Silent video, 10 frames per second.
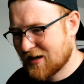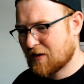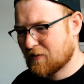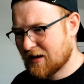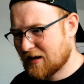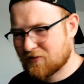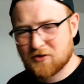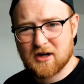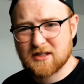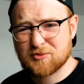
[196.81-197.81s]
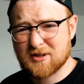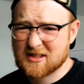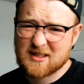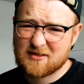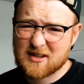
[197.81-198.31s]
That way, if you guys
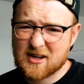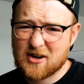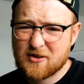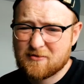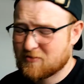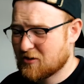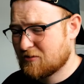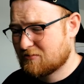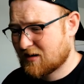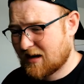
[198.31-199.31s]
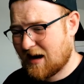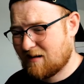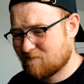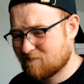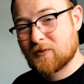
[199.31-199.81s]
wanted to give it a go, you
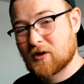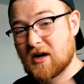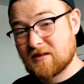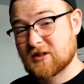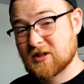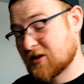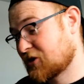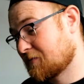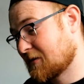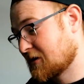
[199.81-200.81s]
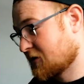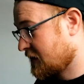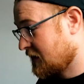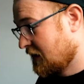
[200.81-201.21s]
can. Alright, so let's jump into it.